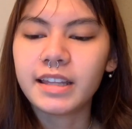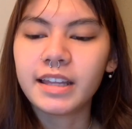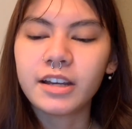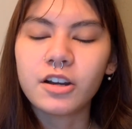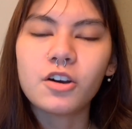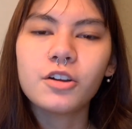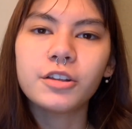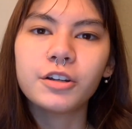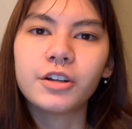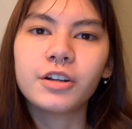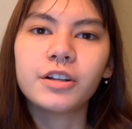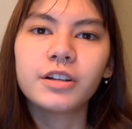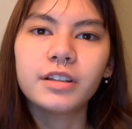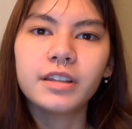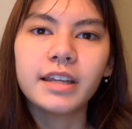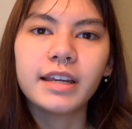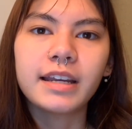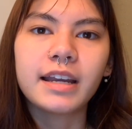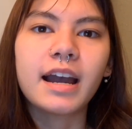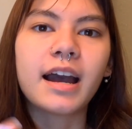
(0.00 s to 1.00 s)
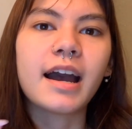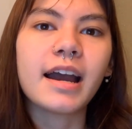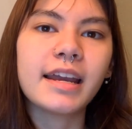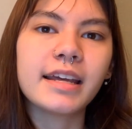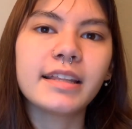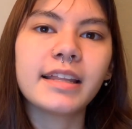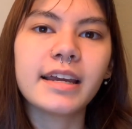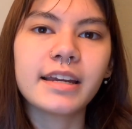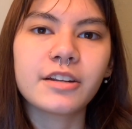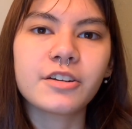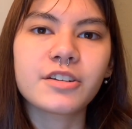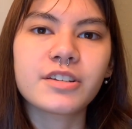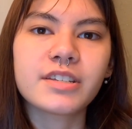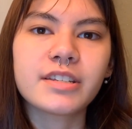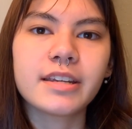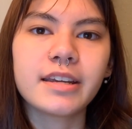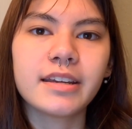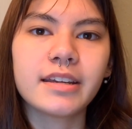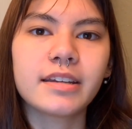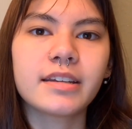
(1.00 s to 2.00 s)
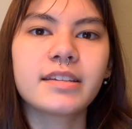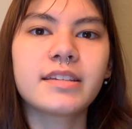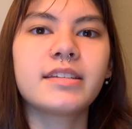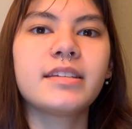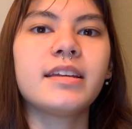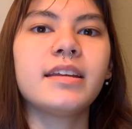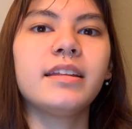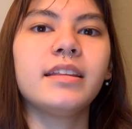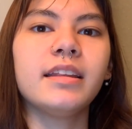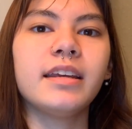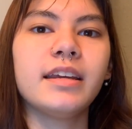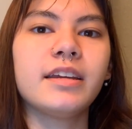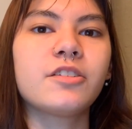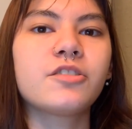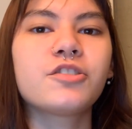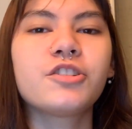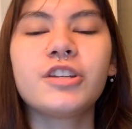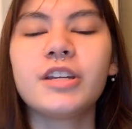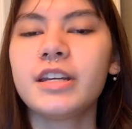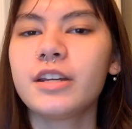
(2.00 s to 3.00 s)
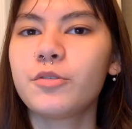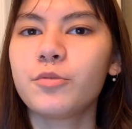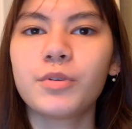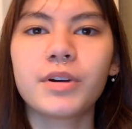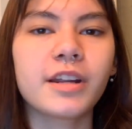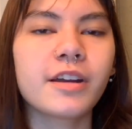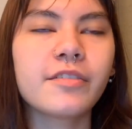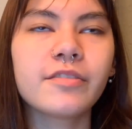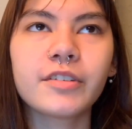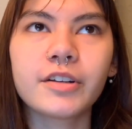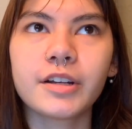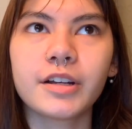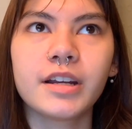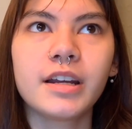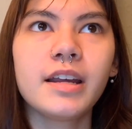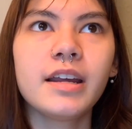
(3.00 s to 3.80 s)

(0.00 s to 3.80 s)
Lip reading: like all their like highlighter sticks and like cheek whatever.